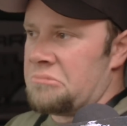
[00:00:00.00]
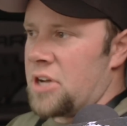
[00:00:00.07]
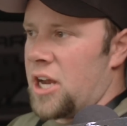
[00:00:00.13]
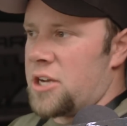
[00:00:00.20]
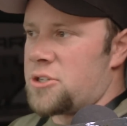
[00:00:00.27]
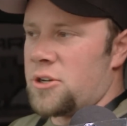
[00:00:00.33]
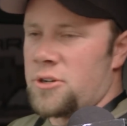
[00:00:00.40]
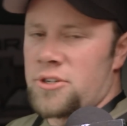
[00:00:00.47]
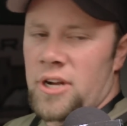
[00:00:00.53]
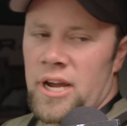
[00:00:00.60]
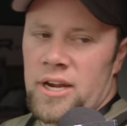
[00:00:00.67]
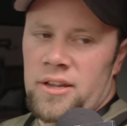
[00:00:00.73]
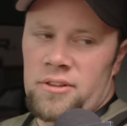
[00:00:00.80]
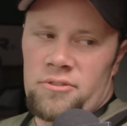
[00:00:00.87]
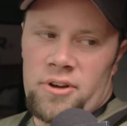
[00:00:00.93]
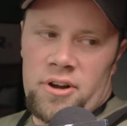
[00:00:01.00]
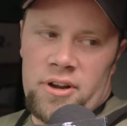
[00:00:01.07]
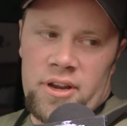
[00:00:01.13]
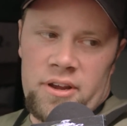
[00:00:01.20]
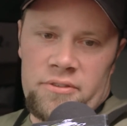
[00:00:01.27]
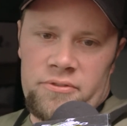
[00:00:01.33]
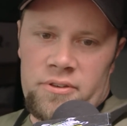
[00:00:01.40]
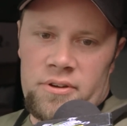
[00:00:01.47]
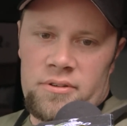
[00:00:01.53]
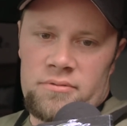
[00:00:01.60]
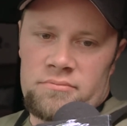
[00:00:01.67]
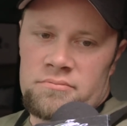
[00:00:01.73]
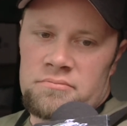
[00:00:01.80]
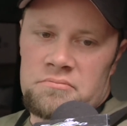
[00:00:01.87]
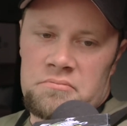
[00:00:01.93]
Got a true track in the rear diff
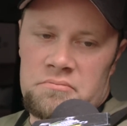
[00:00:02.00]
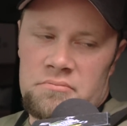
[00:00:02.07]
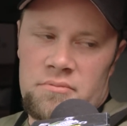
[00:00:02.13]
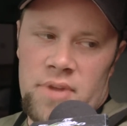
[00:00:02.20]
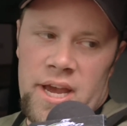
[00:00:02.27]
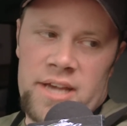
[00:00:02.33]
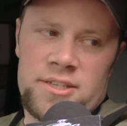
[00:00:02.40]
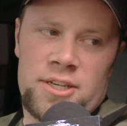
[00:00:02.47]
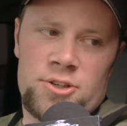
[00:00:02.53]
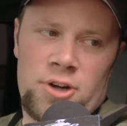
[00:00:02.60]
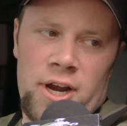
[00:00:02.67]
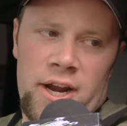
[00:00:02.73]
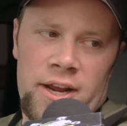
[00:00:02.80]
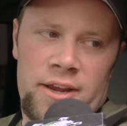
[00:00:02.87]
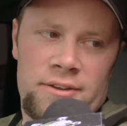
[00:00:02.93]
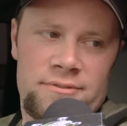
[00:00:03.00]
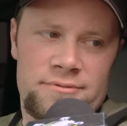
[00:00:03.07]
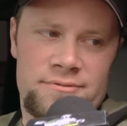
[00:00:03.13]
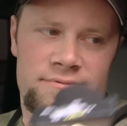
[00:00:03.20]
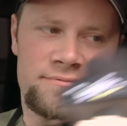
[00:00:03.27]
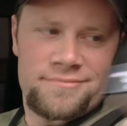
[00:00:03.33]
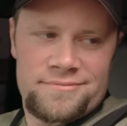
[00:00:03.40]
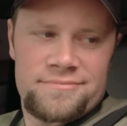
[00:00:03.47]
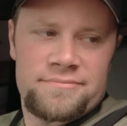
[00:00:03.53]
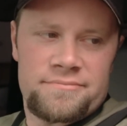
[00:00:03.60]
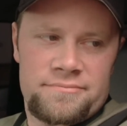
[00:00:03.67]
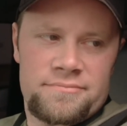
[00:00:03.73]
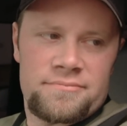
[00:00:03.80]
and nasty tranny. Oh,